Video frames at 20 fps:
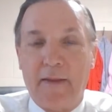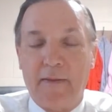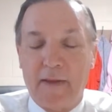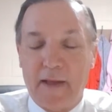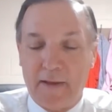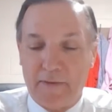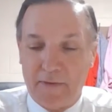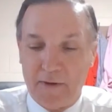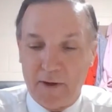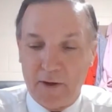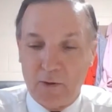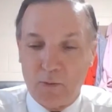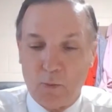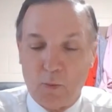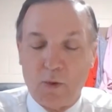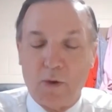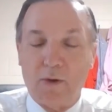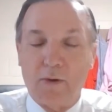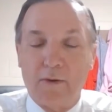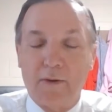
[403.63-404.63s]
And that their
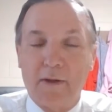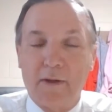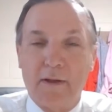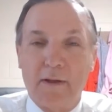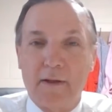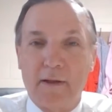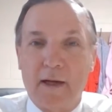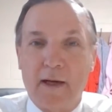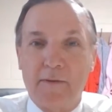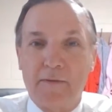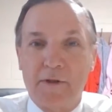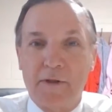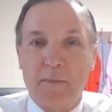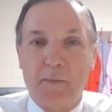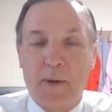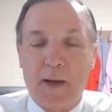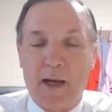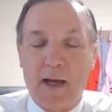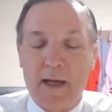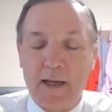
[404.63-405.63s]
work of
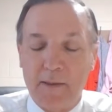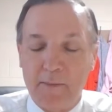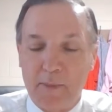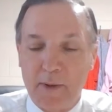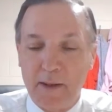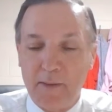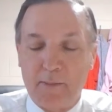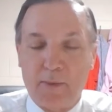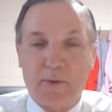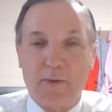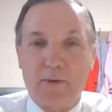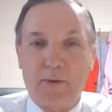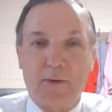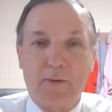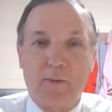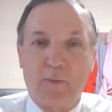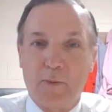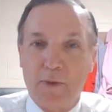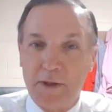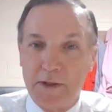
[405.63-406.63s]
supplying
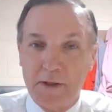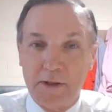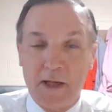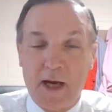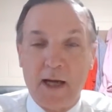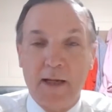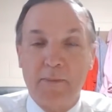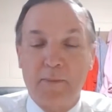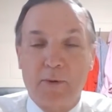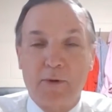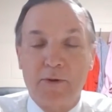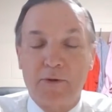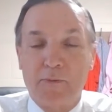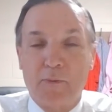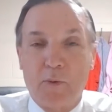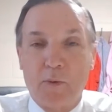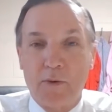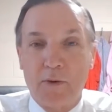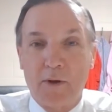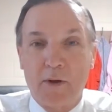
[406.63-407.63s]
people with diapers
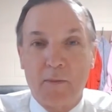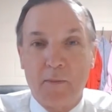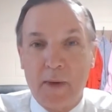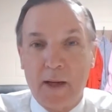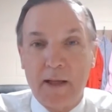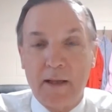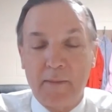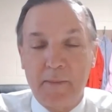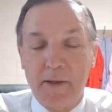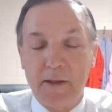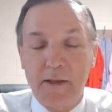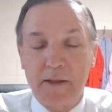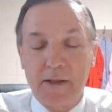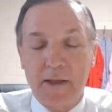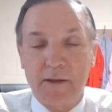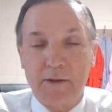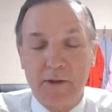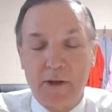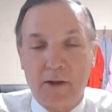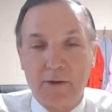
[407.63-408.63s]
for their
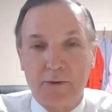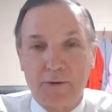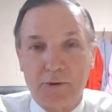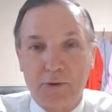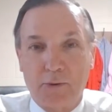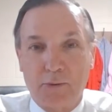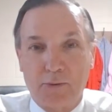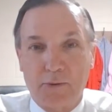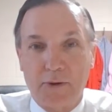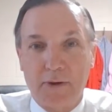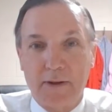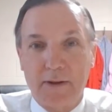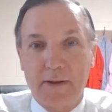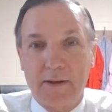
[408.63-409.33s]
babies and young children,